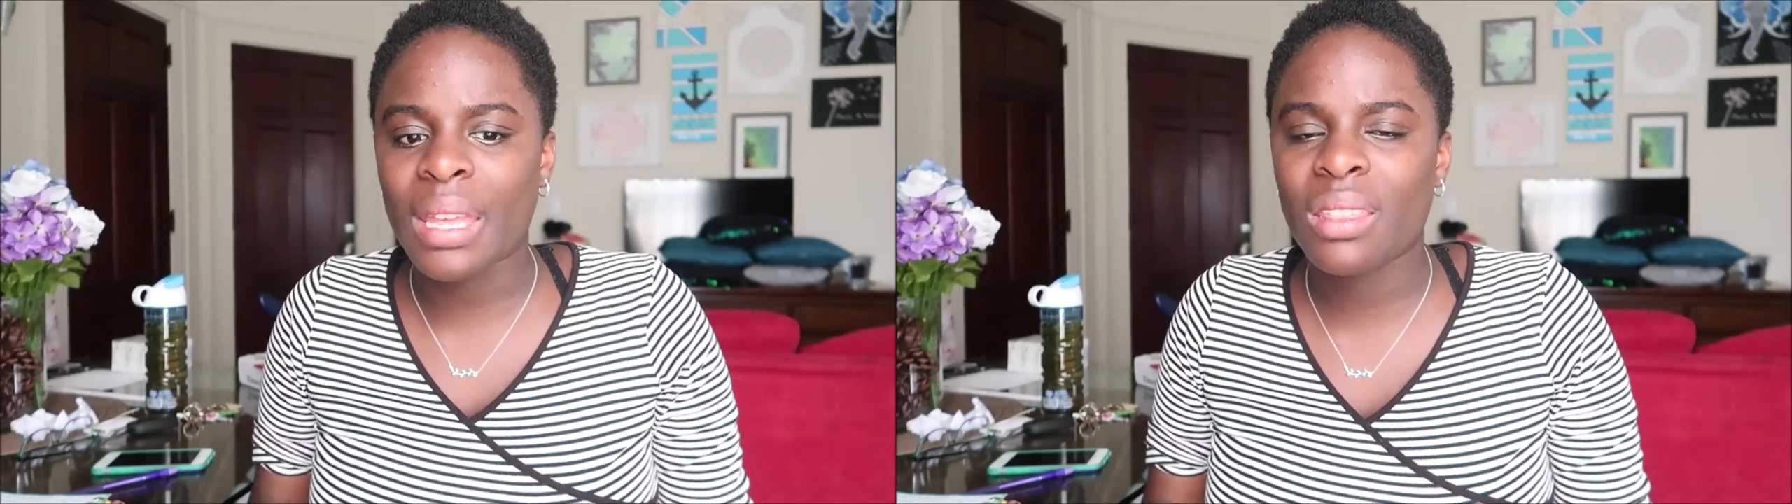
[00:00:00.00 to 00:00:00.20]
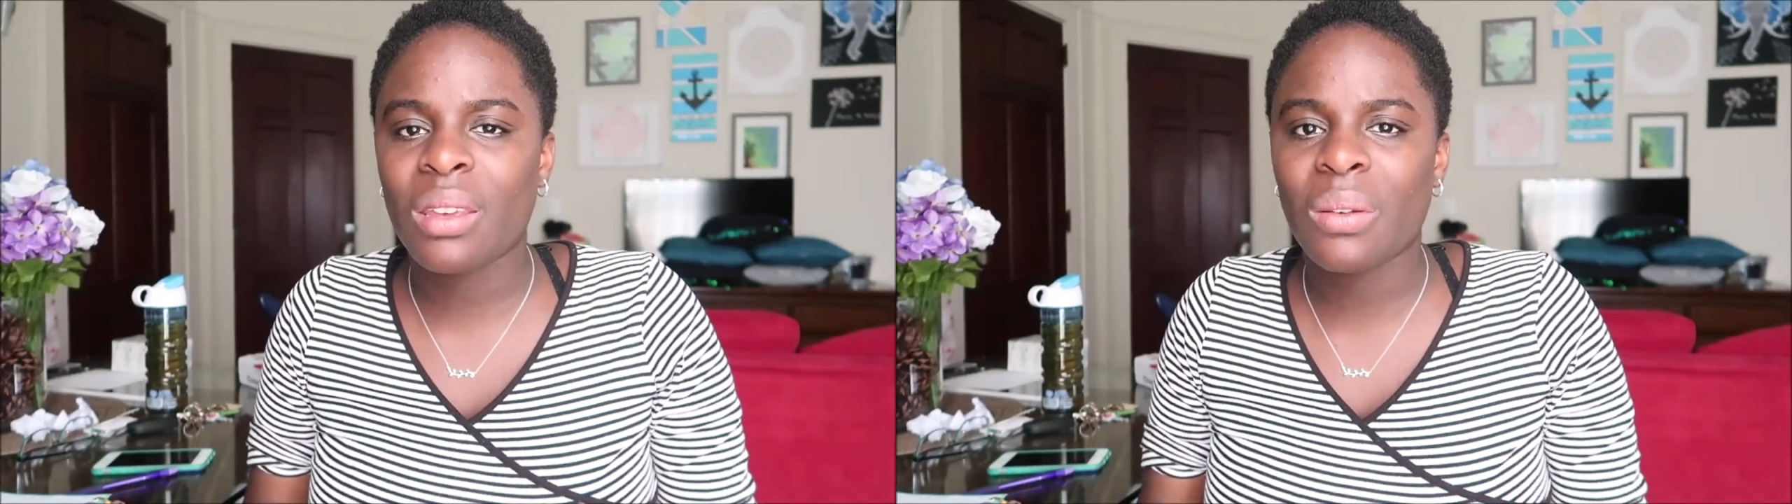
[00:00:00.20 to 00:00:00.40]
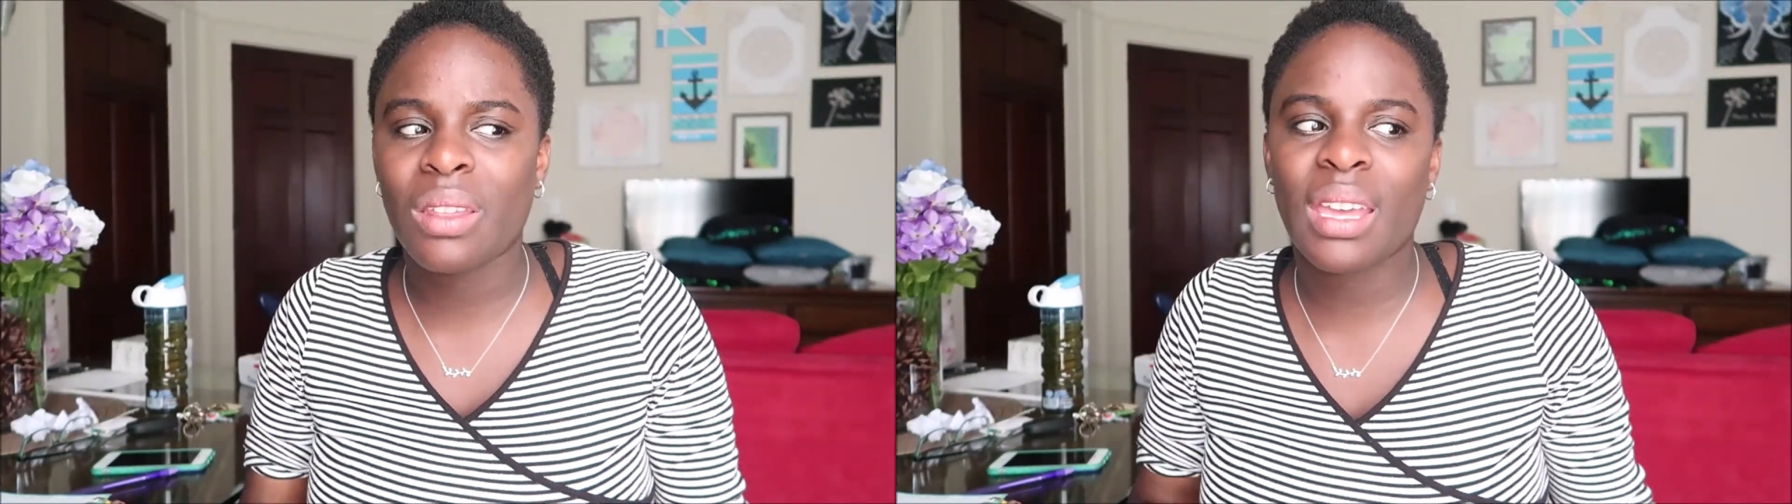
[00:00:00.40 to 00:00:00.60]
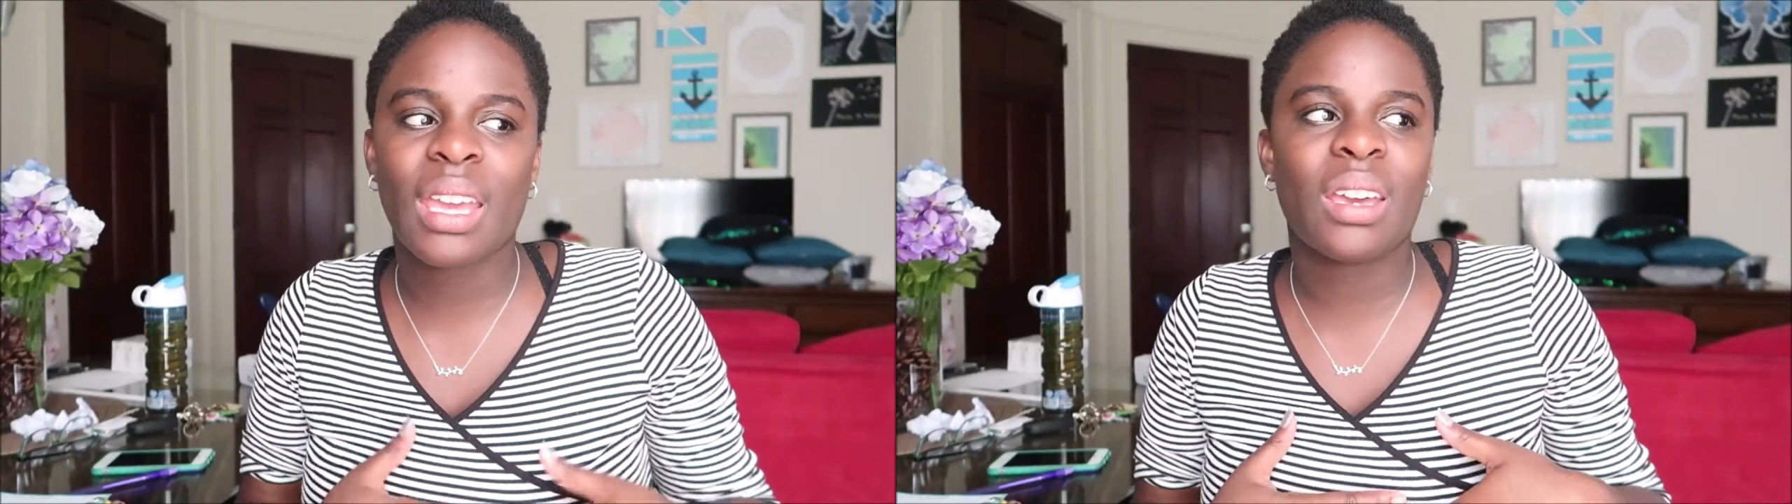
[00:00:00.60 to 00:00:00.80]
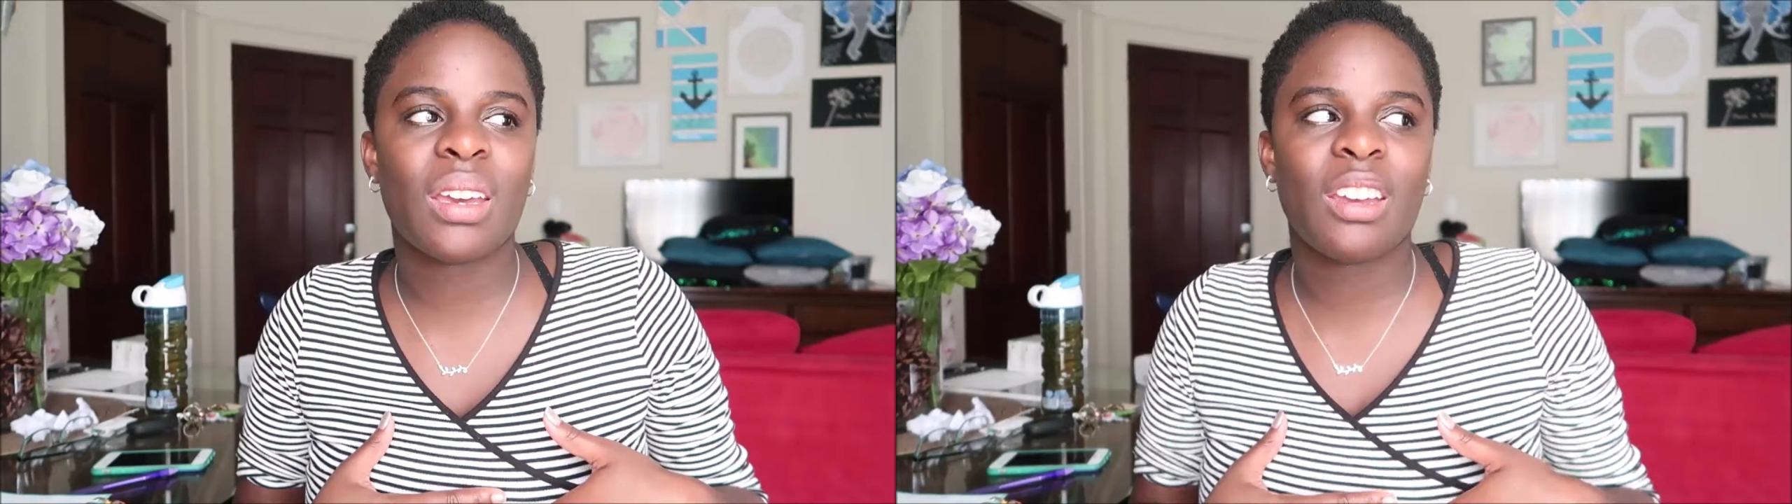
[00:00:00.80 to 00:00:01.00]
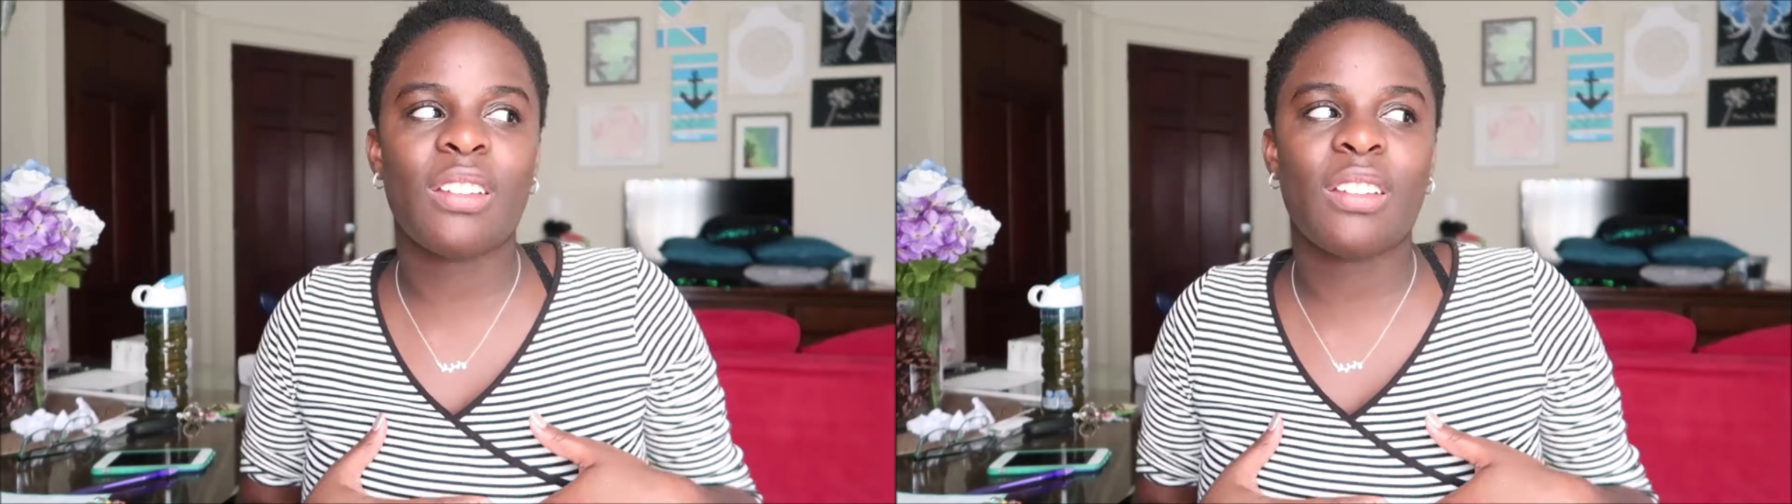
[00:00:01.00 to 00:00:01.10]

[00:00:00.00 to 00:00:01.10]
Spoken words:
and they will like